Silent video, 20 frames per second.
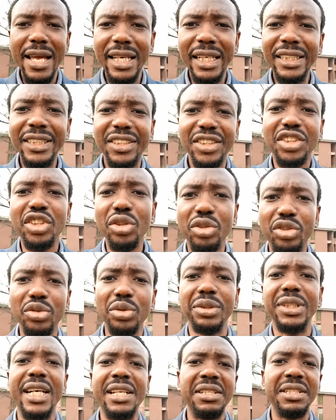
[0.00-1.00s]

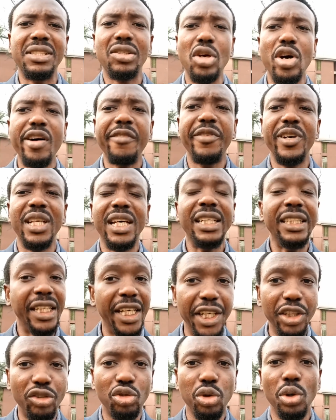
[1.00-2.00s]
instituted this covenant,
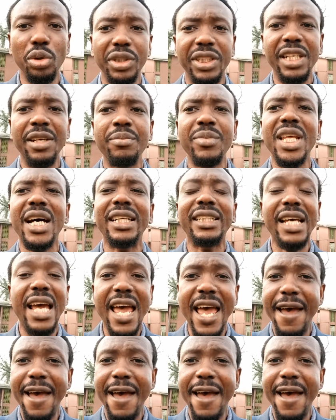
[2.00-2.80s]
he told him that